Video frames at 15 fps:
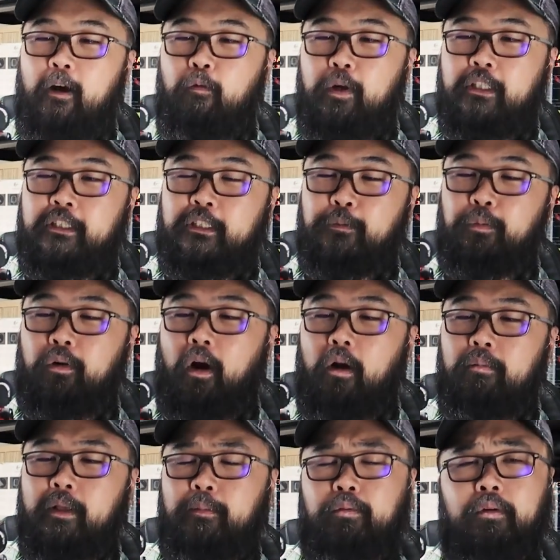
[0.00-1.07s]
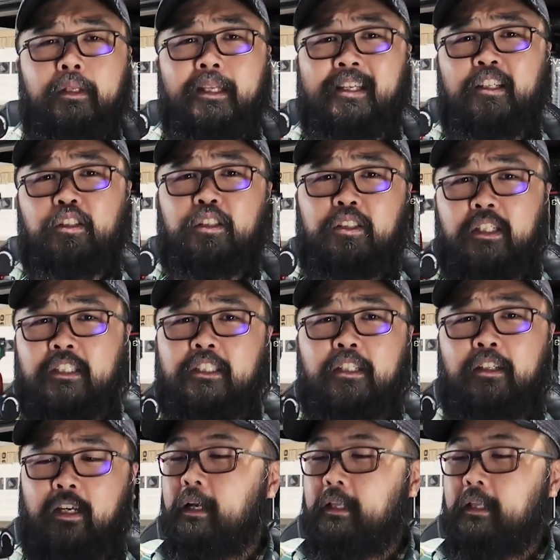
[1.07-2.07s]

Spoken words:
which is probably pretty useless.